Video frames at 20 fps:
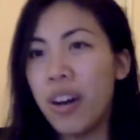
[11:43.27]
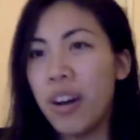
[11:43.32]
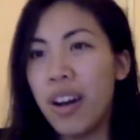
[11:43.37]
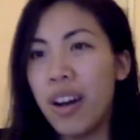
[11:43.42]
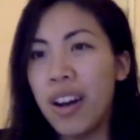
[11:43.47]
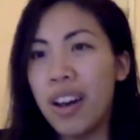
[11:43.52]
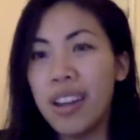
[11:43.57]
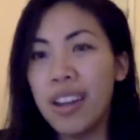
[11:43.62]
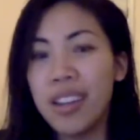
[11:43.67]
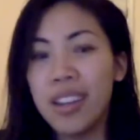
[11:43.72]

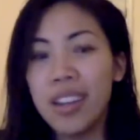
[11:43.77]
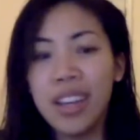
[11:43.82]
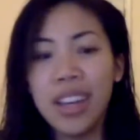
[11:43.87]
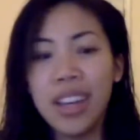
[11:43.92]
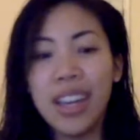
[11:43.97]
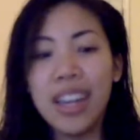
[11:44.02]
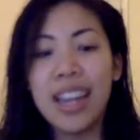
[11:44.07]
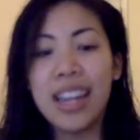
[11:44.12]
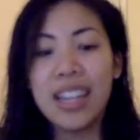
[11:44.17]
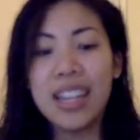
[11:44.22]
on
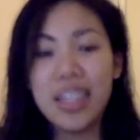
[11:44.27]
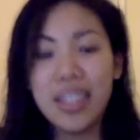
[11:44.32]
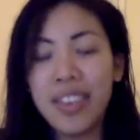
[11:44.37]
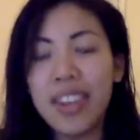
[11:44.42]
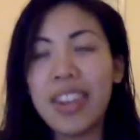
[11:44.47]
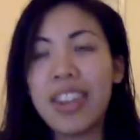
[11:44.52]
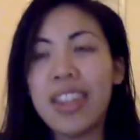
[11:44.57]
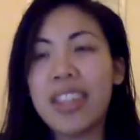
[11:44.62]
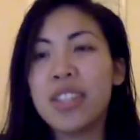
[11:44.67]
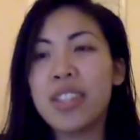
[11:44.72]
an
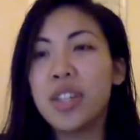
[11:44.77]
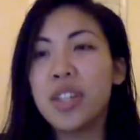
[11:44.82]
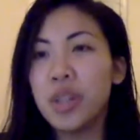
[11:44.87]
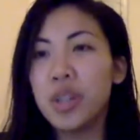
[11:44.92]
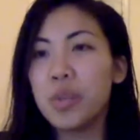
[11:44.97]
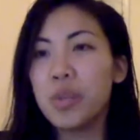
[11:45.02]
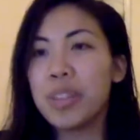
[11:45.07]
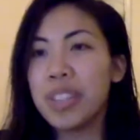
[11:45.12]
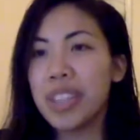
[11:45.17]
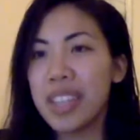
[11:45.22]
activity that's a
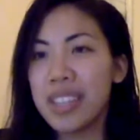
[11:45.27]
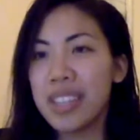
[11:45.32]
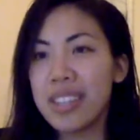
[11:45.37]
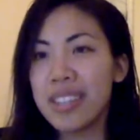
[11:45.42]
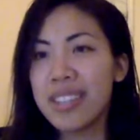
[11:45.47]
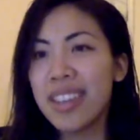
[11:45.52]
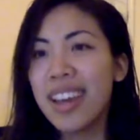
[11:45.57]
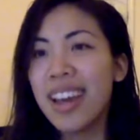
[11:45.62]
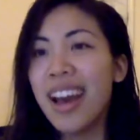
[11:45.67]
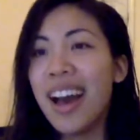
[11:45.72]
good
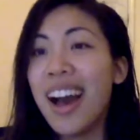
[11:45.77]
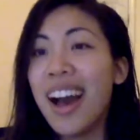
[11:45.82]
release.